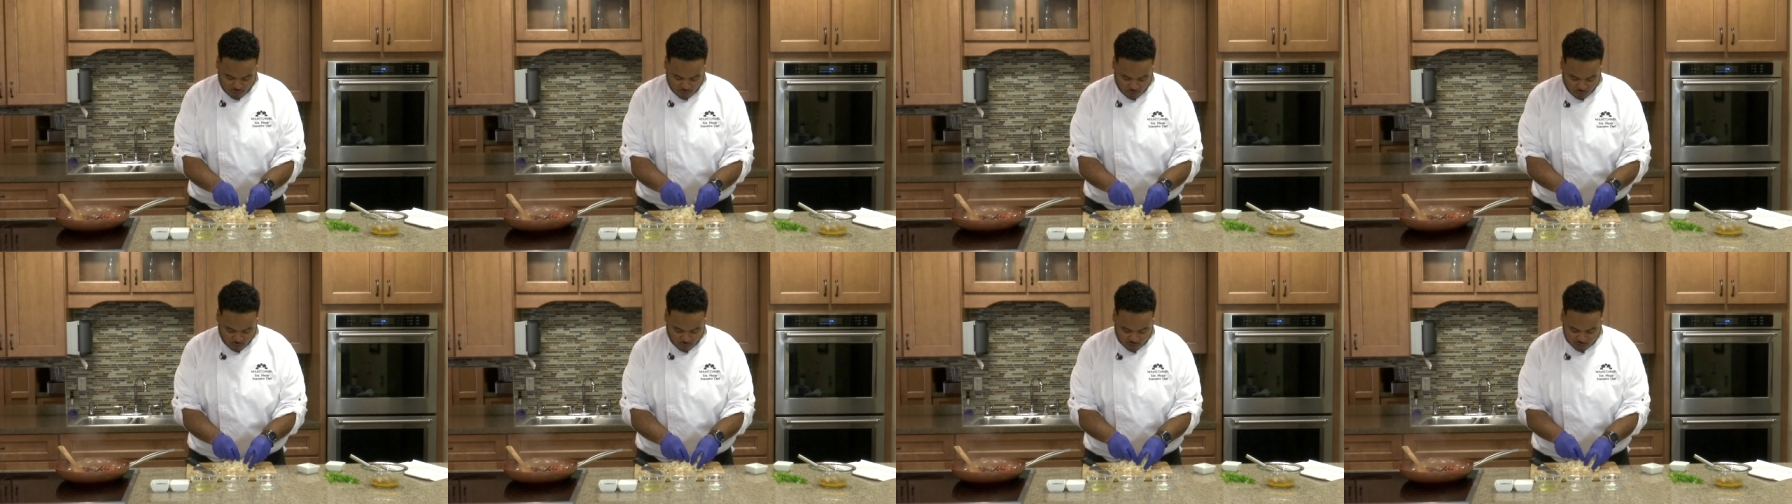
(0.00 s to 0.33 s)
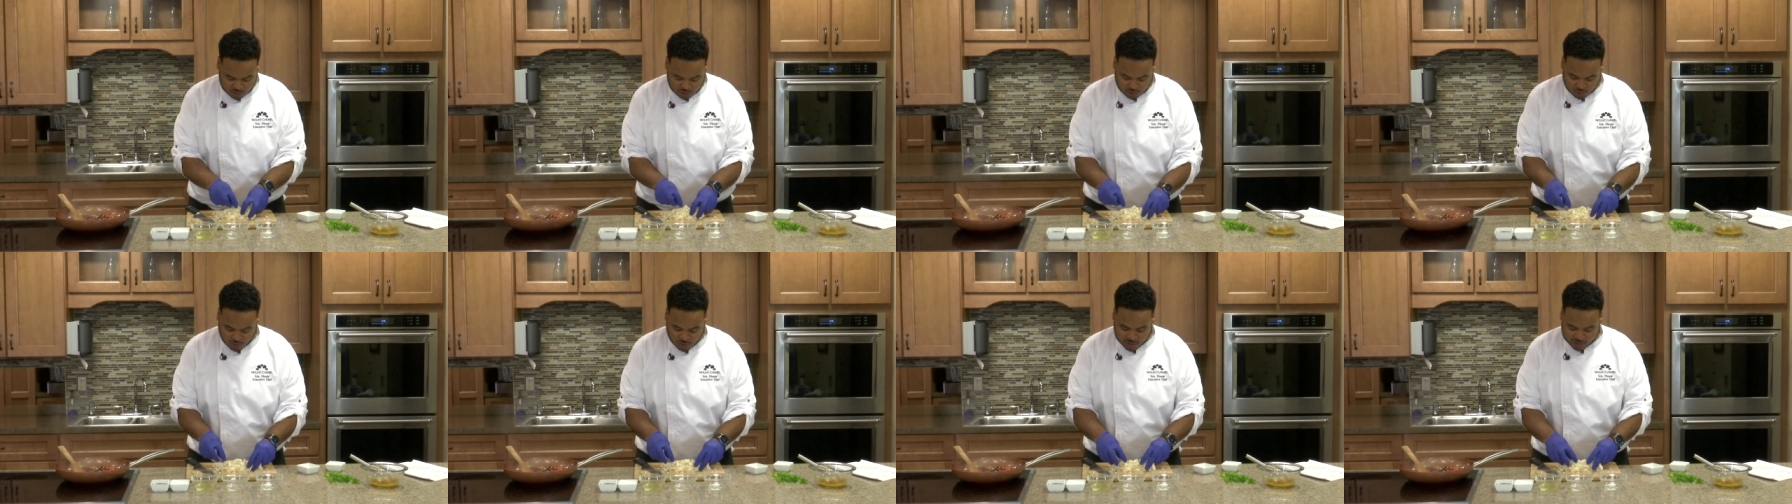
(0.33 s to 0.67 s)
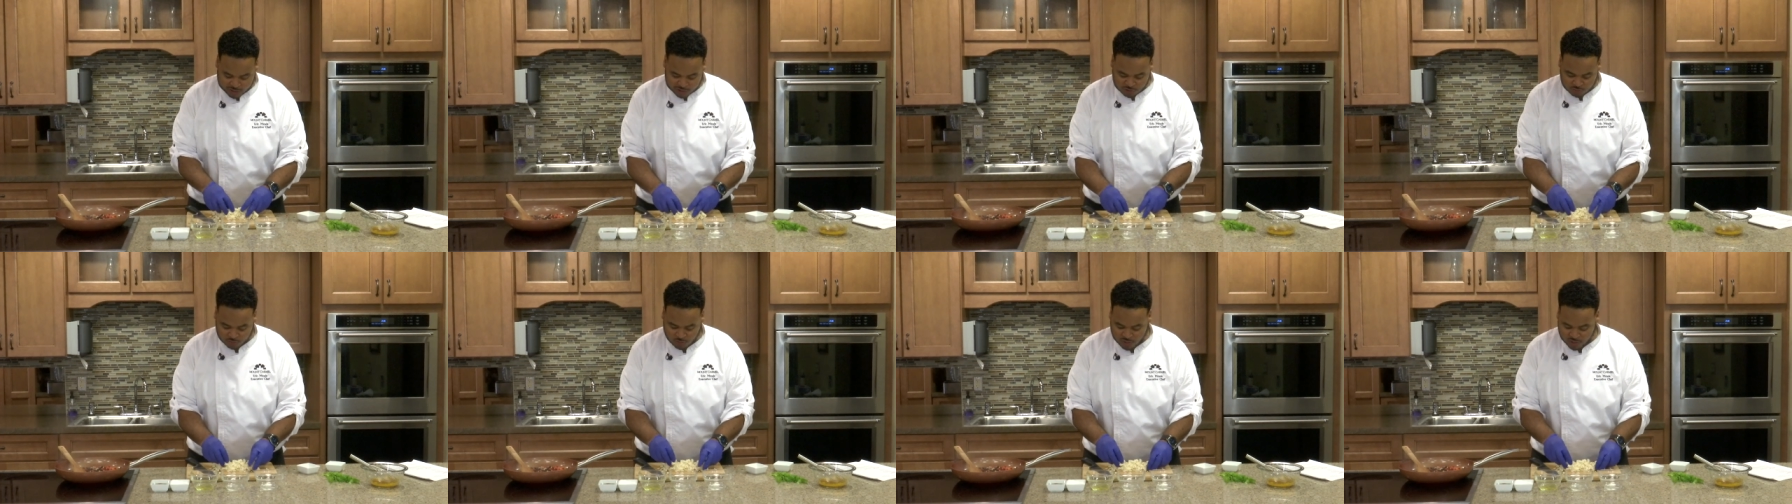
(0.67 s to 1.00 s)
Works
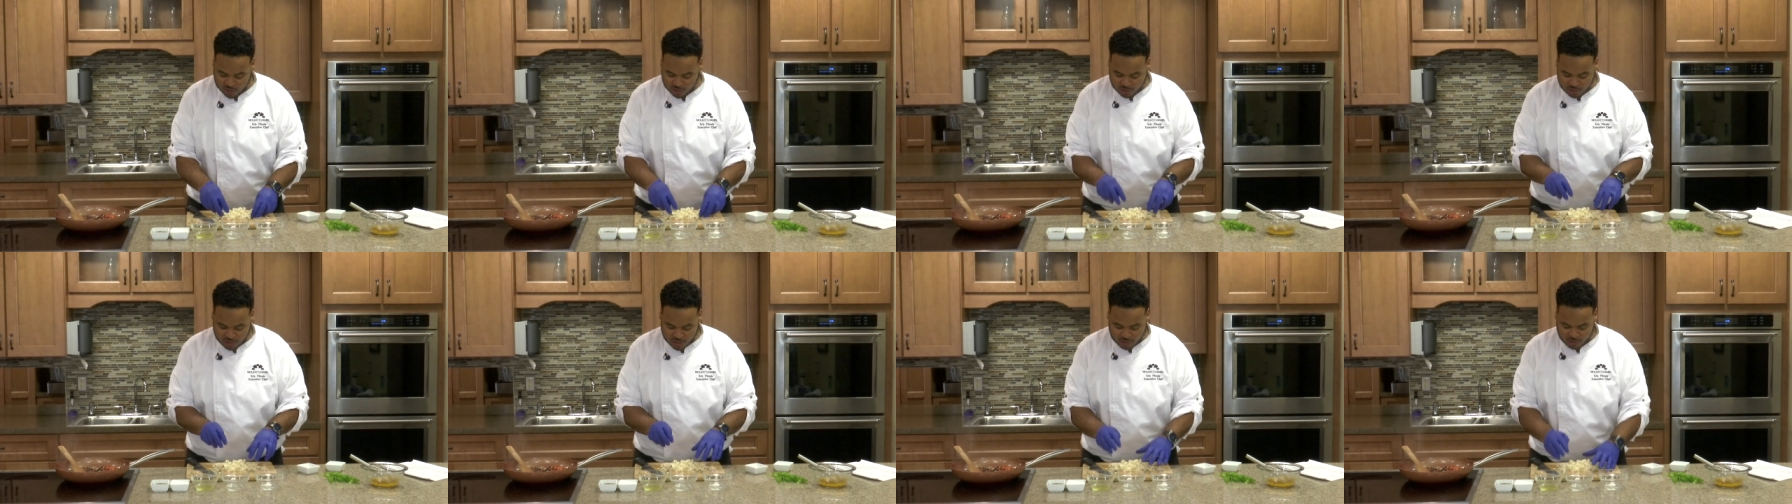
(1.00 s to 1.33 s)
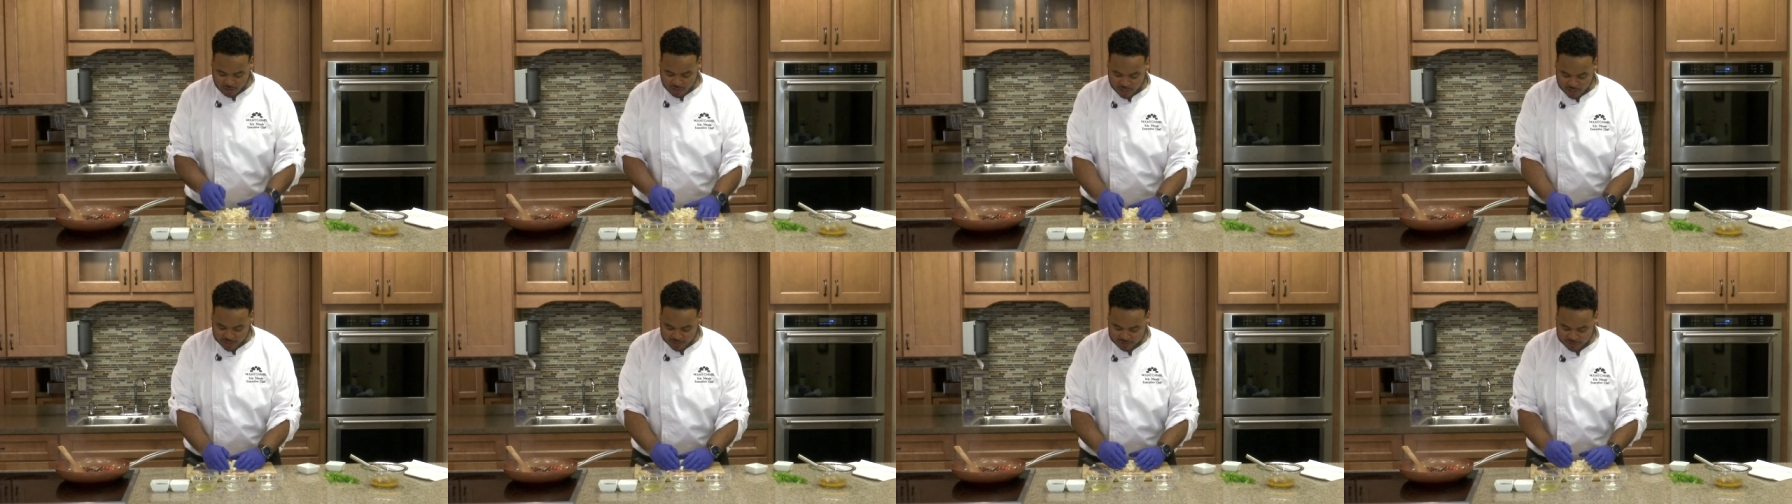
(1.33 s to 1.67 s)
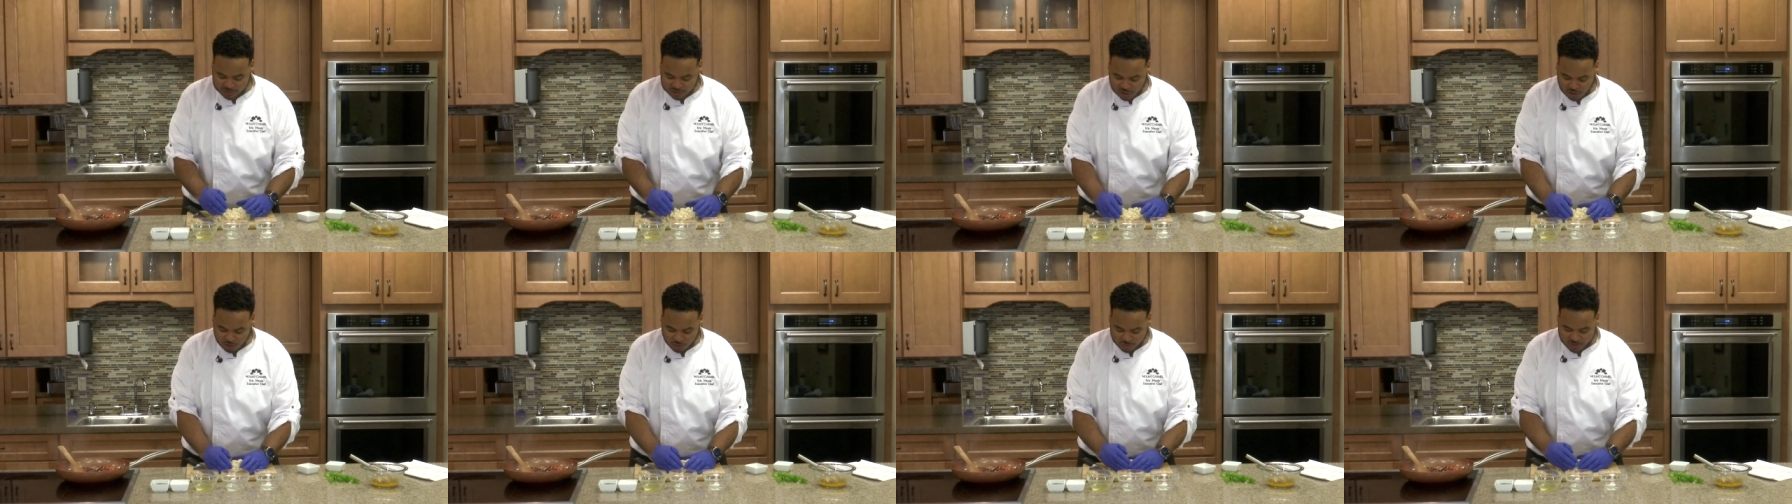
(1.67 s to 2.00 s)
great as well. Okay,
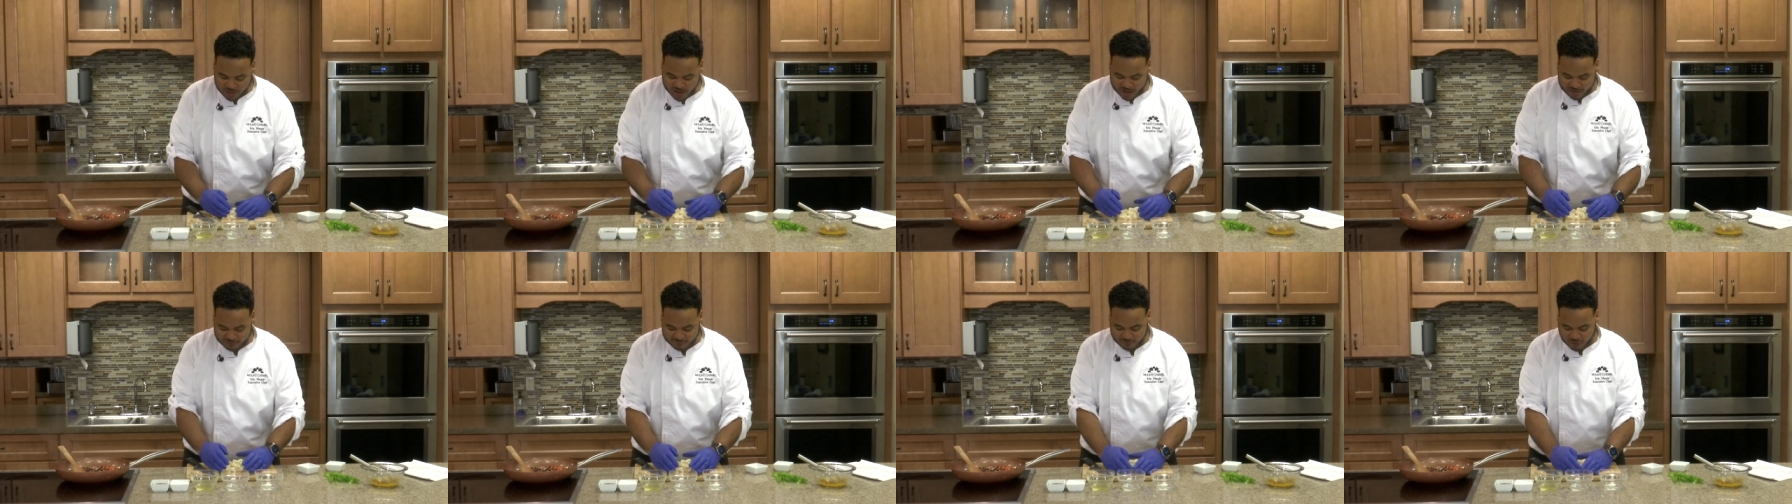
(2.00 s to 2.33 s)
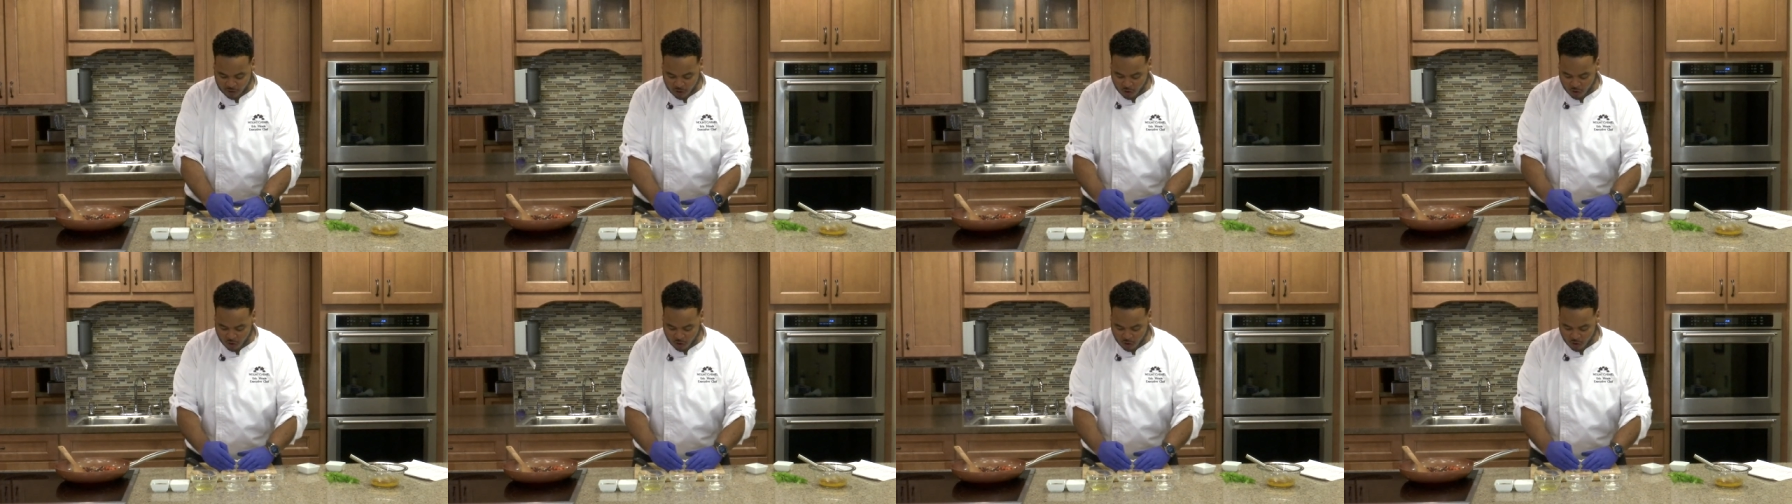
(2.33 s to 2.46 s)
so we have